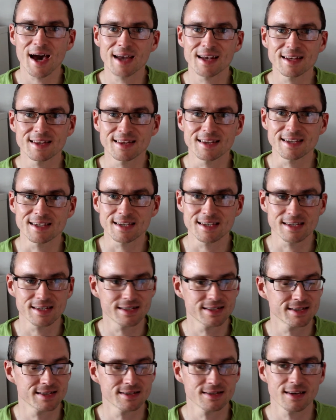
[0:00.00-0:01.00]
adding the
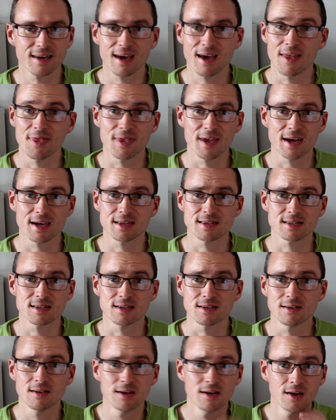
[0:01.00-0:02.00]
yeast, and that is
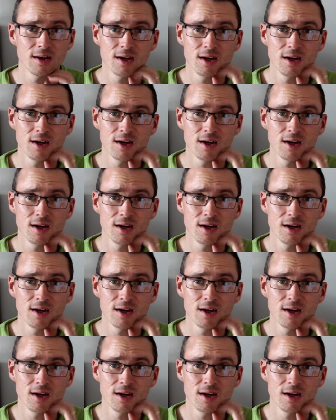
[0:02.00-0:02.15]
it.